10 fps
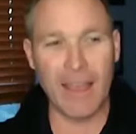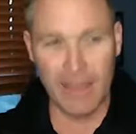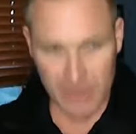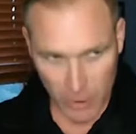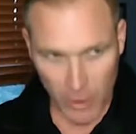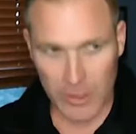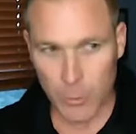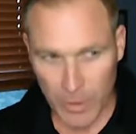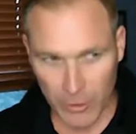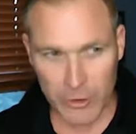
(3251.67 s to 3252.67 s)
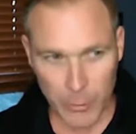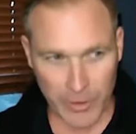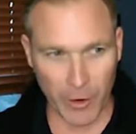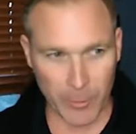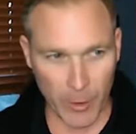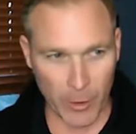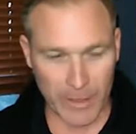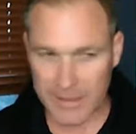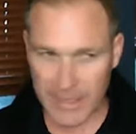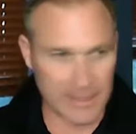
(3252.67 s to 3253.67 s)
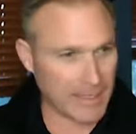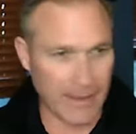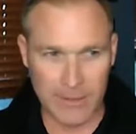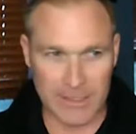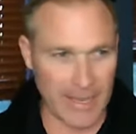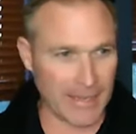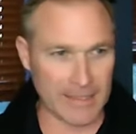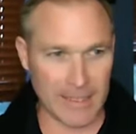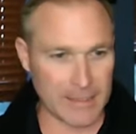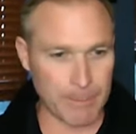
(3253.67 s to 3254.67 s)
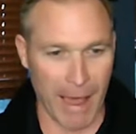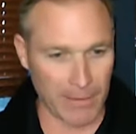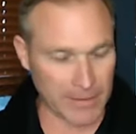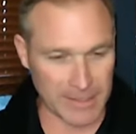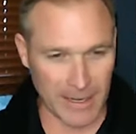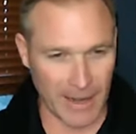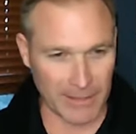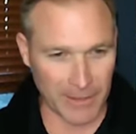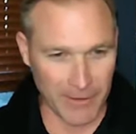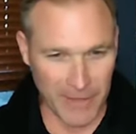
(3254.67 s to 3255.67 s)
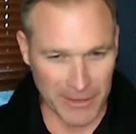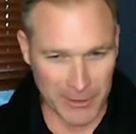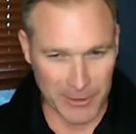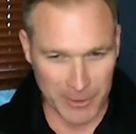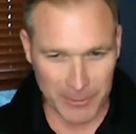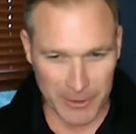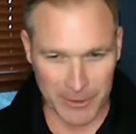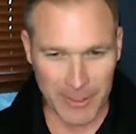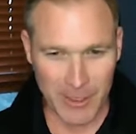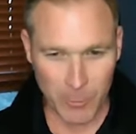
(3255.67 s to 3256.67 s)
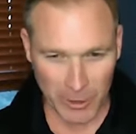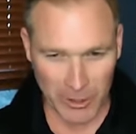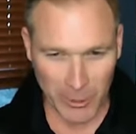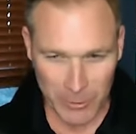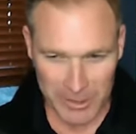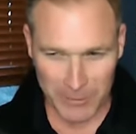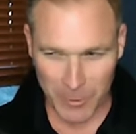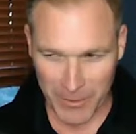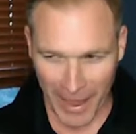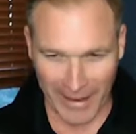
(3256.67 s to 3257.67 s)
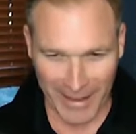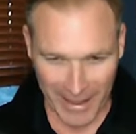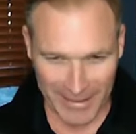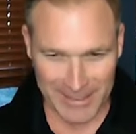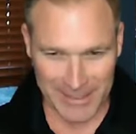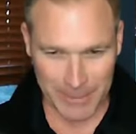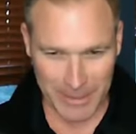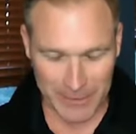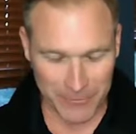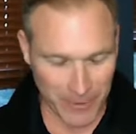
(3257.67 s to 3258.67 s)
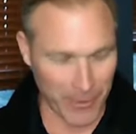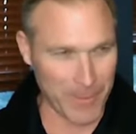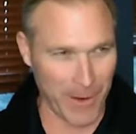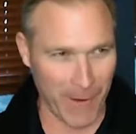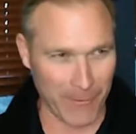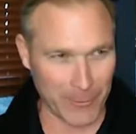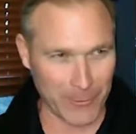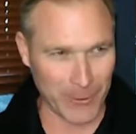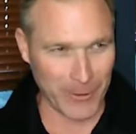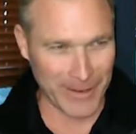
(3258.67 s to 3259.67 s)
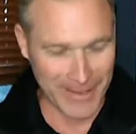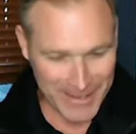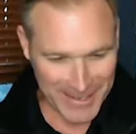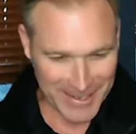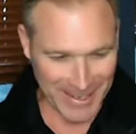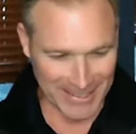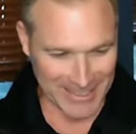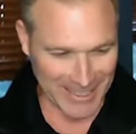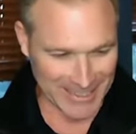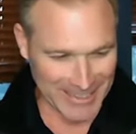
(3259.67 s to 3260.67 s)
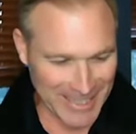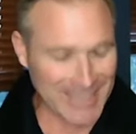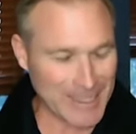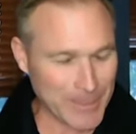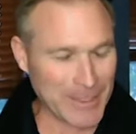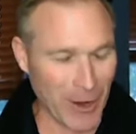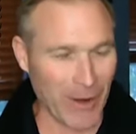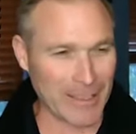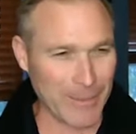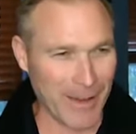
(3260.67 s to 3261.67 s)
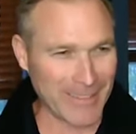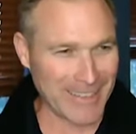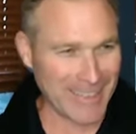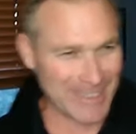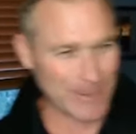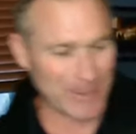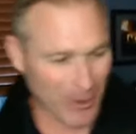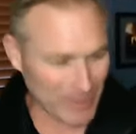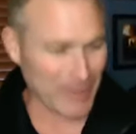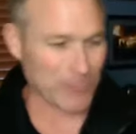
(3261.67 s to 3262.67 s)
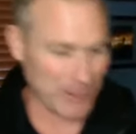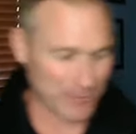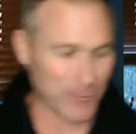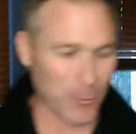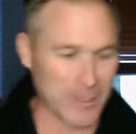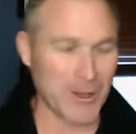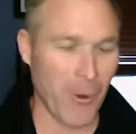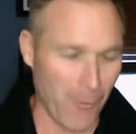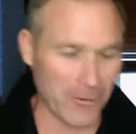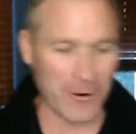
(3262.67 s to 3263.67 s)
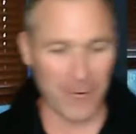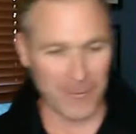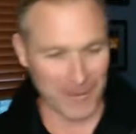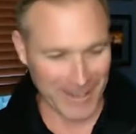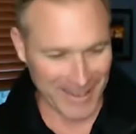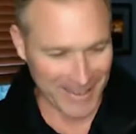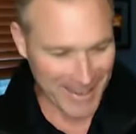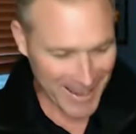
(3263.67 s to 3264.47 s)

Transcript: as long as we are doing our part. It's, it's a give and take. It's, it's a balance. And I, I love that you, you, you, we're closing with that concept. It's very powerful, very, it's, it's needs to be talked about. It needs to be talked about and reinforced over and over again.